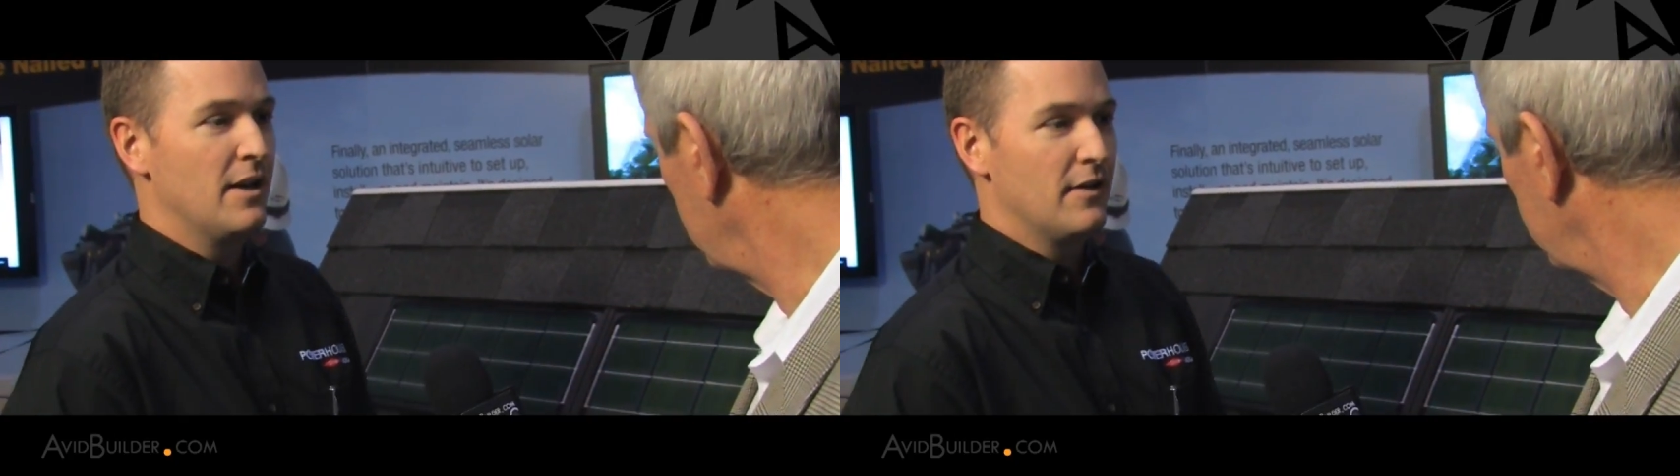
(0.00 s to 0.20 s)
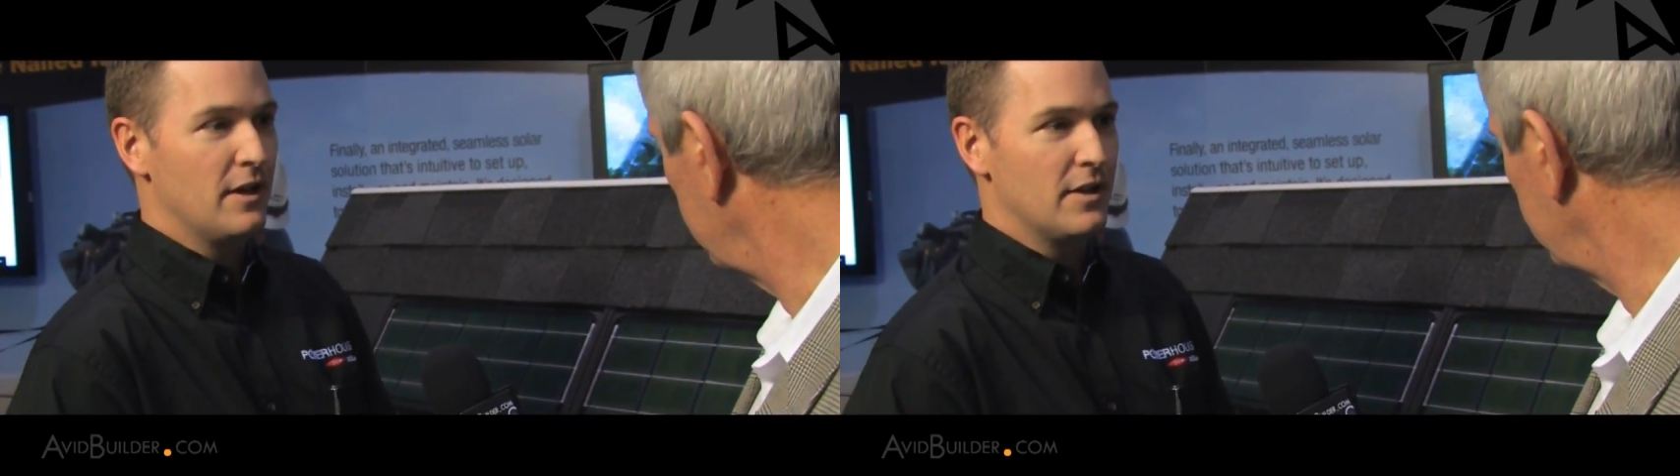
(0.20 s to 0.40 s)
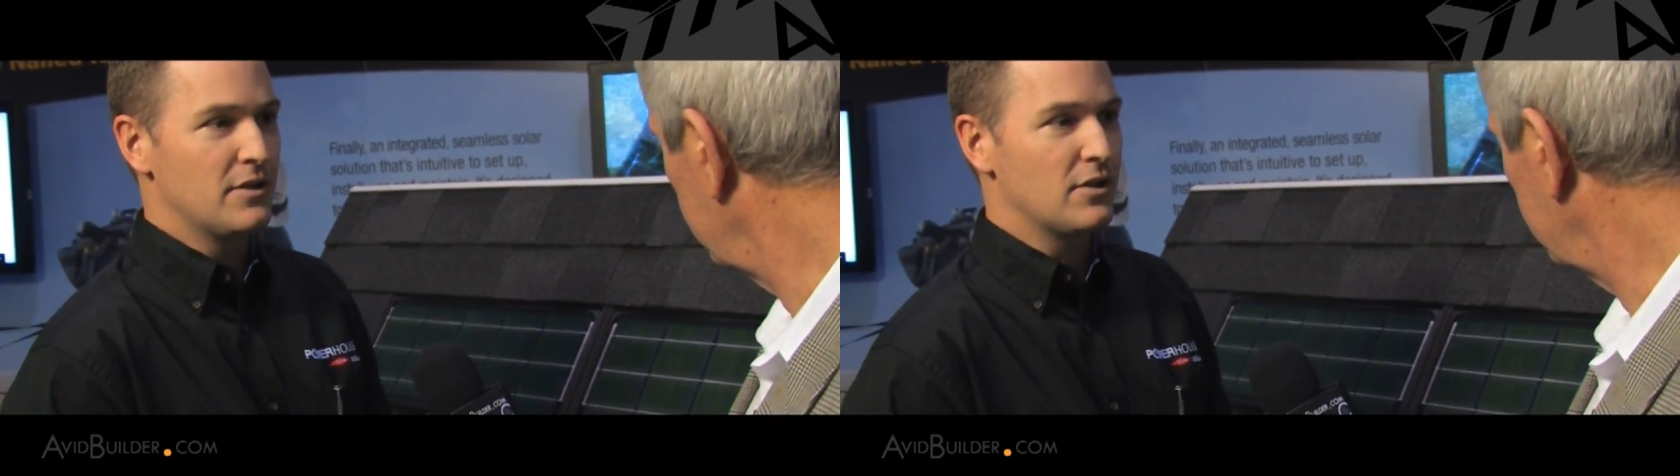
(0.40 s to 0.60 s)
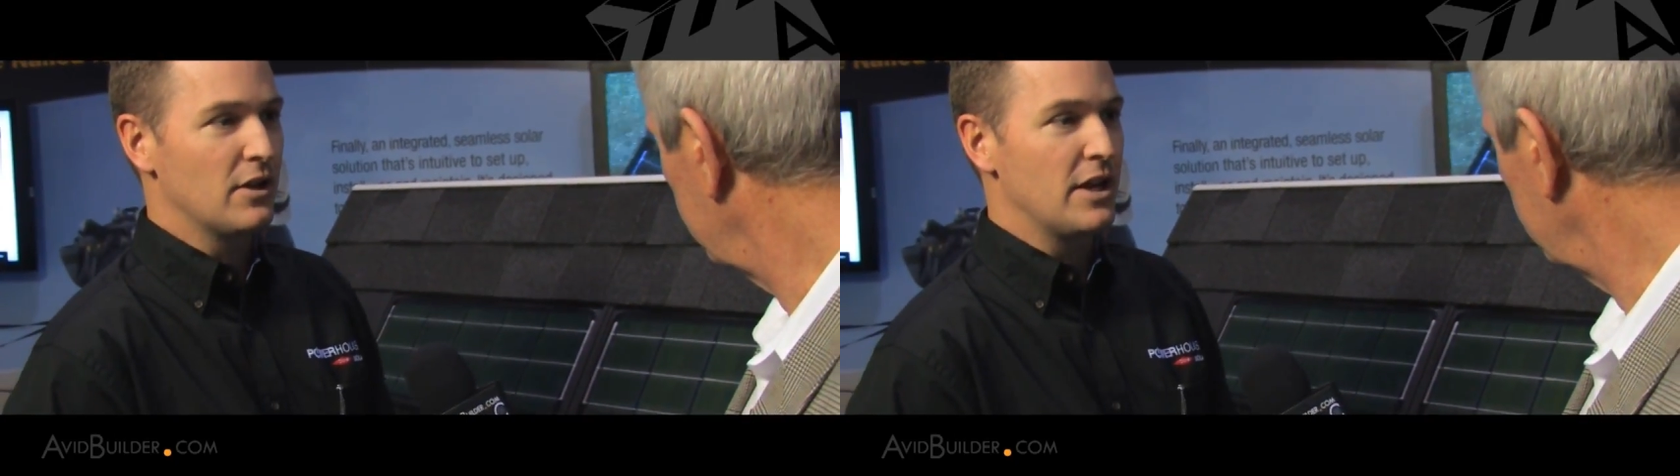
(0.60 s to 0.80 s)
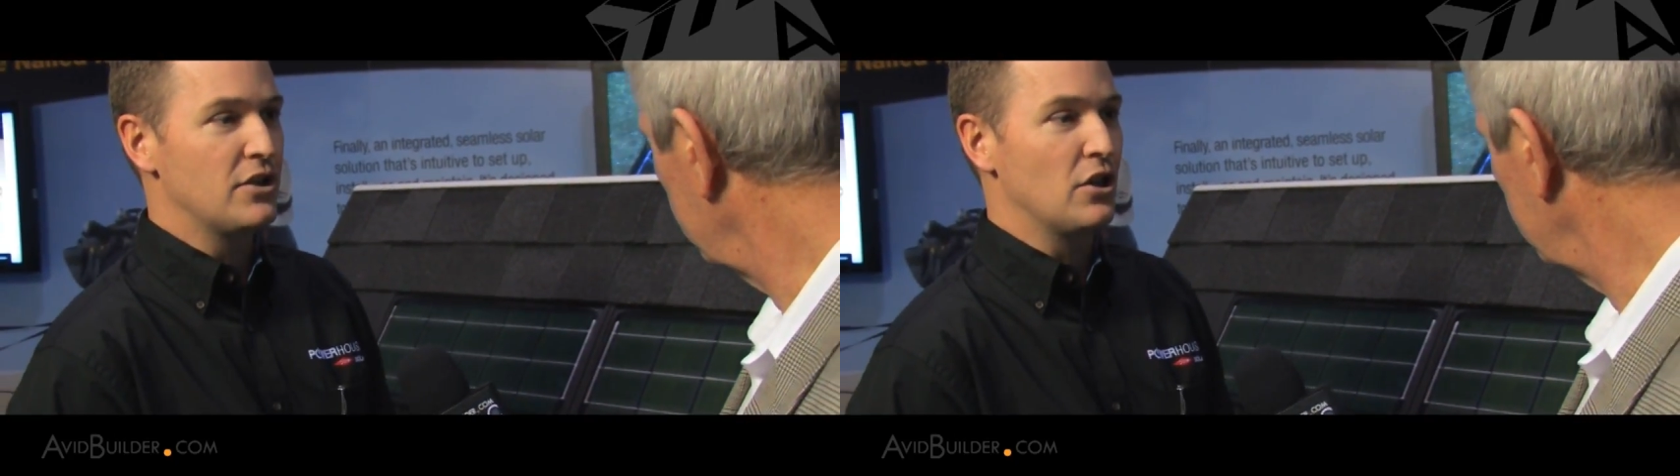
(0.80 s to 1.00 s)
the
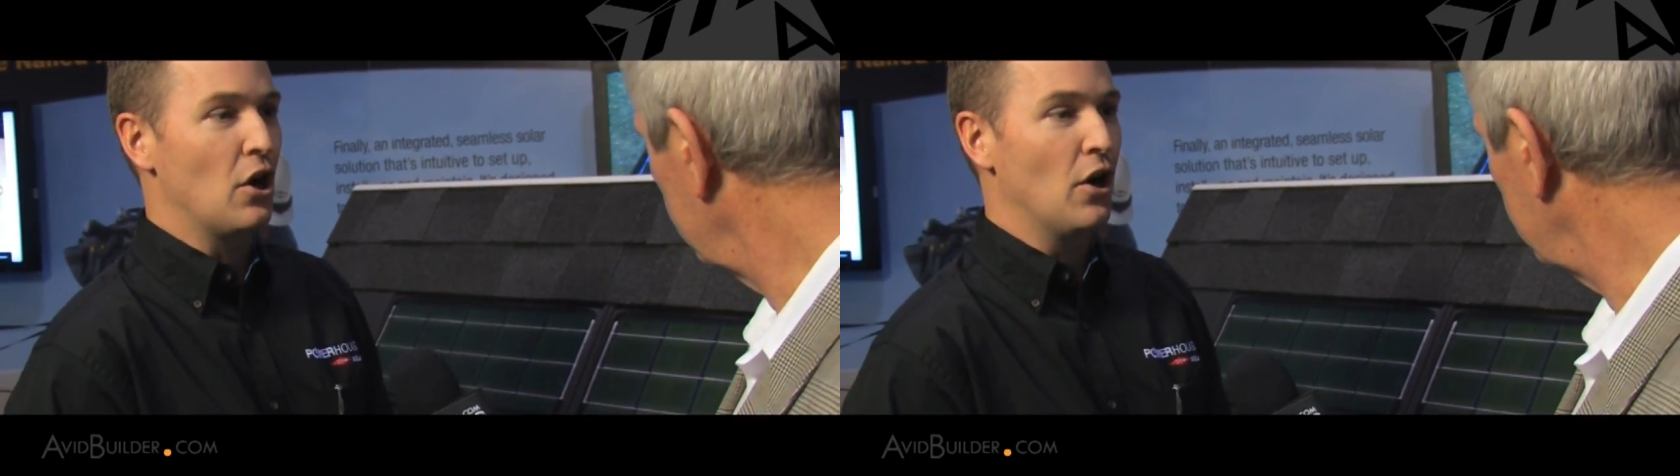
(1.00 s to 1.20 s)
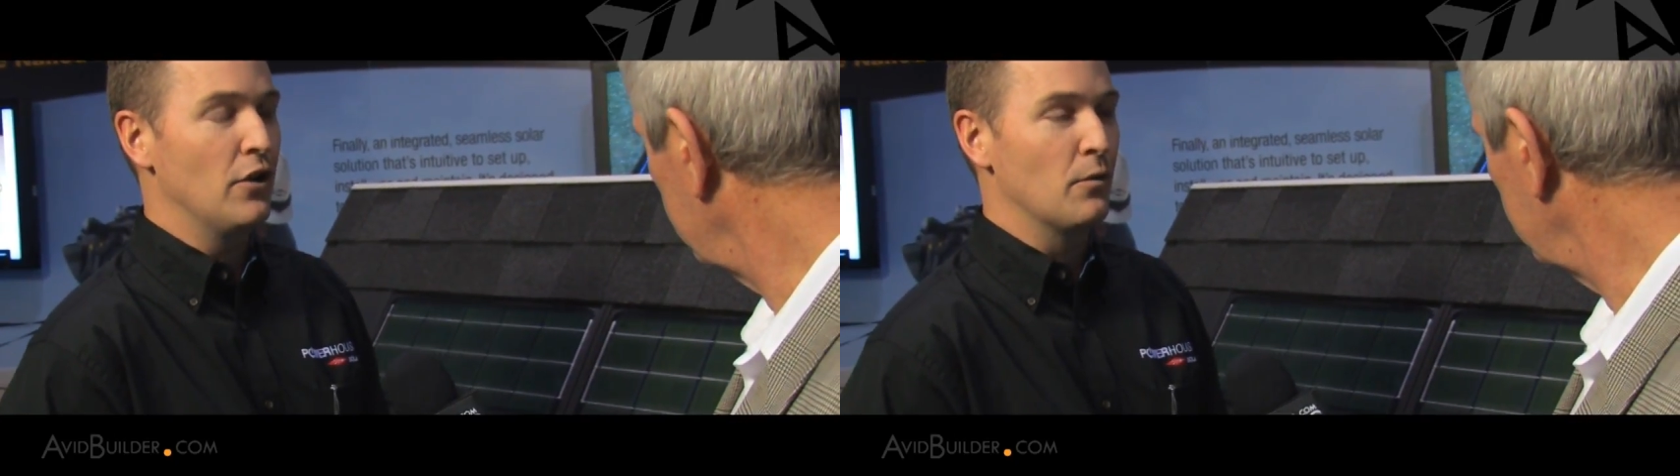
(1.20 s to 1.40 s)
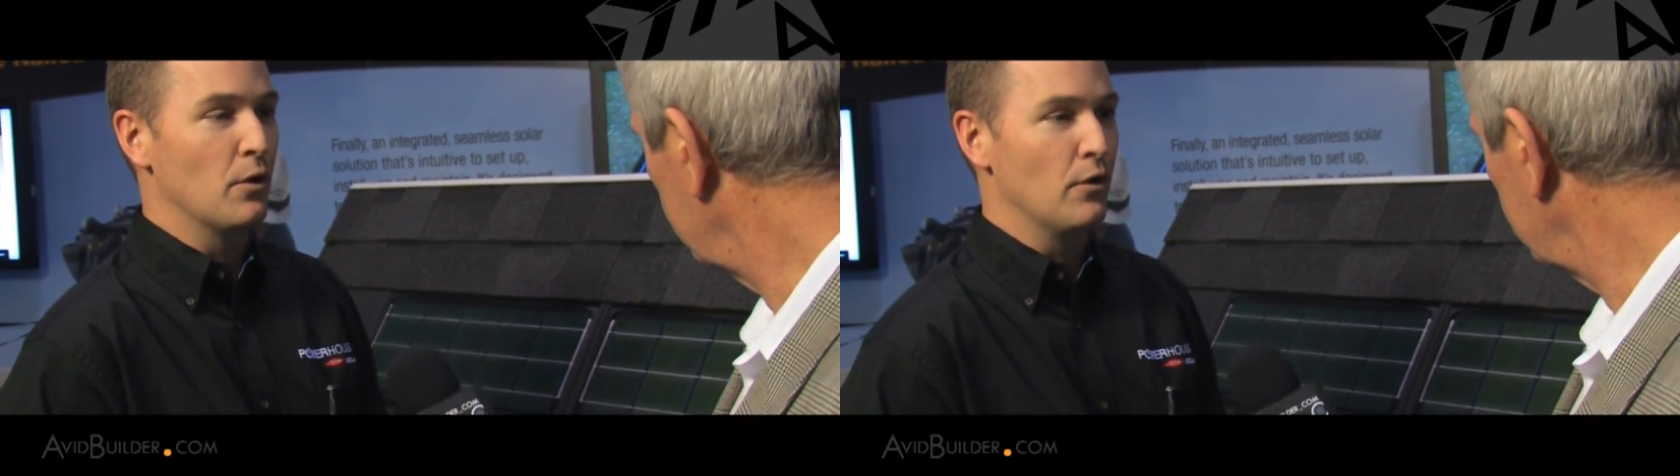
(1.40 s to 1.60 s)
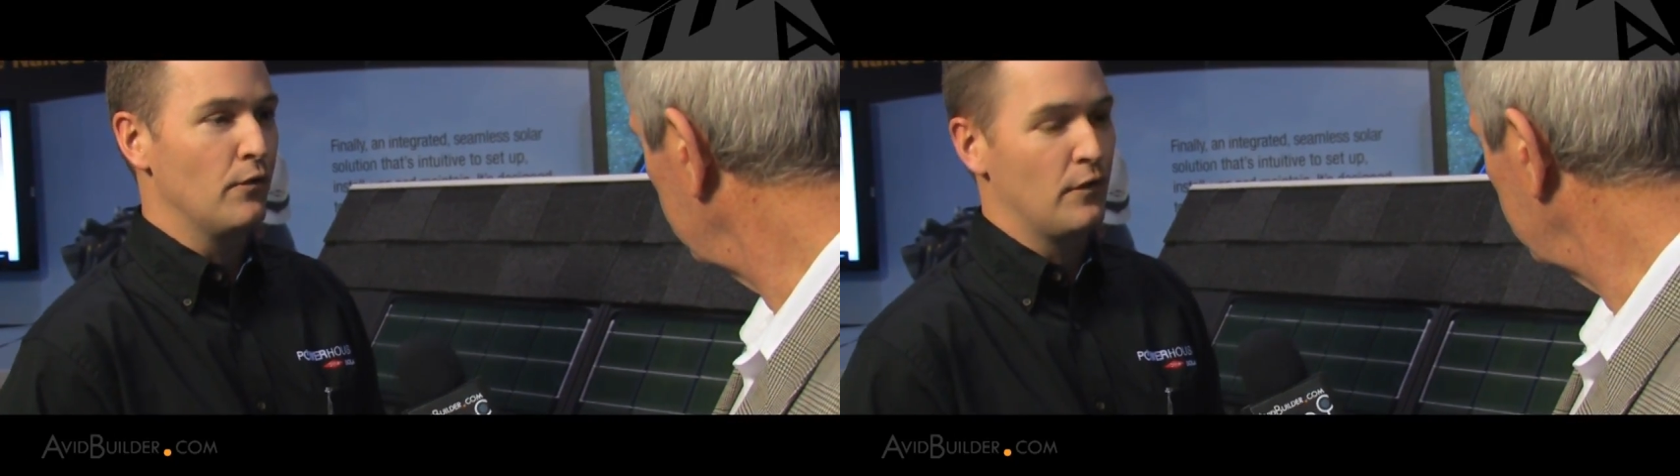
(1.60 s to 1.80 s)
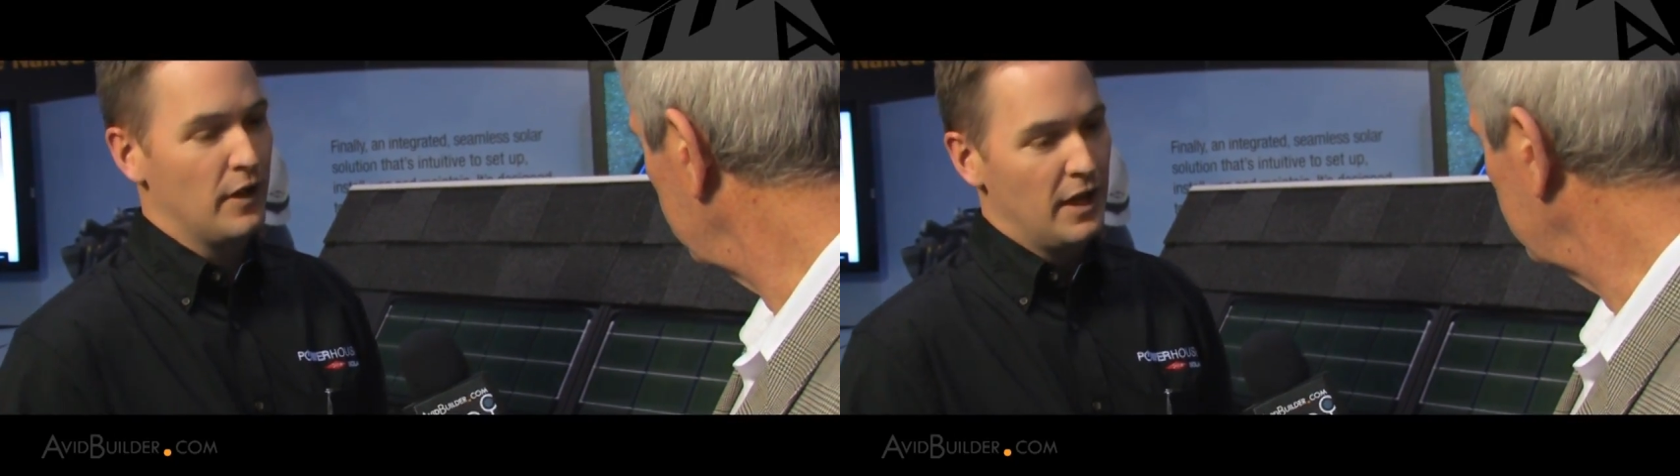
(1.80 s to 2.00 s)
installation on the roof,